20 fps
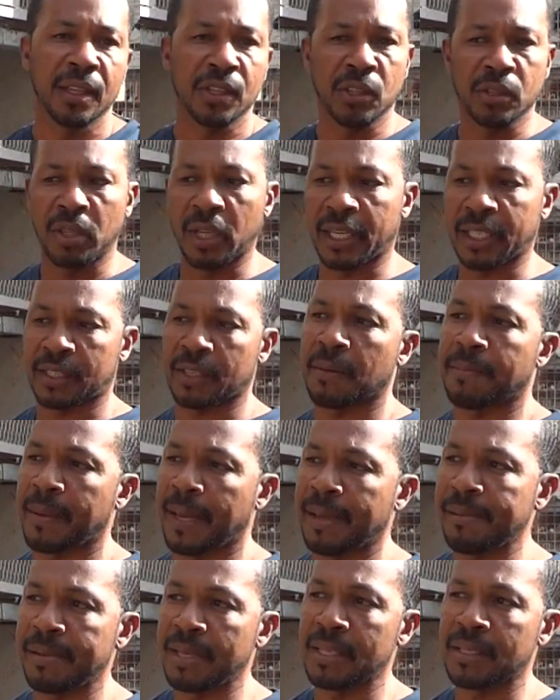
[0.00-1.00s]
you look at their
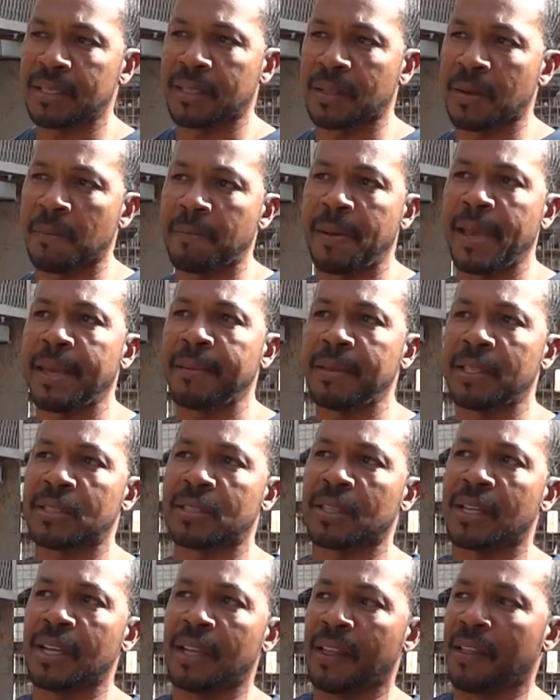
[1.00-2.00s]
babies,
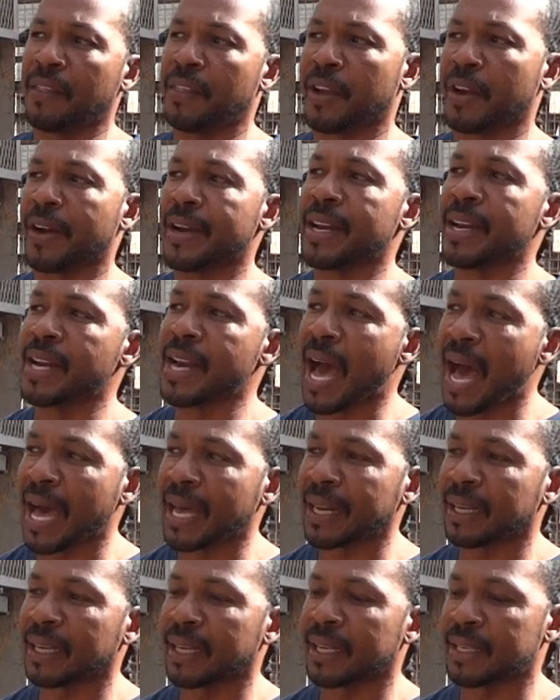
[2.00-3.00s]
they're
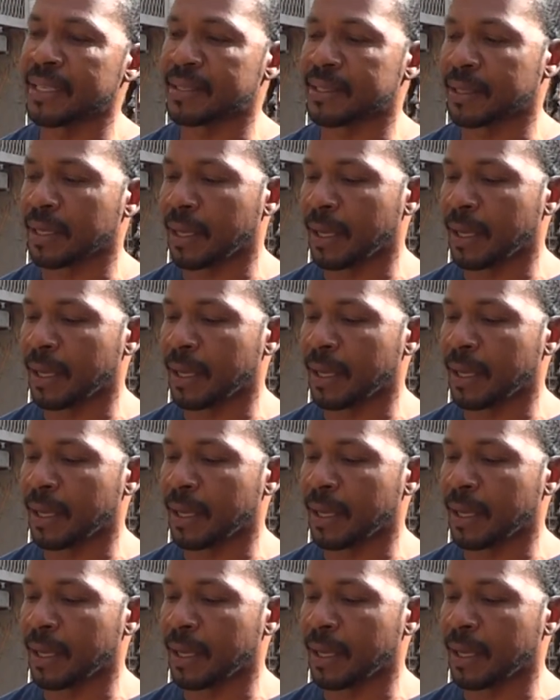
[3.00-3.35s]
not as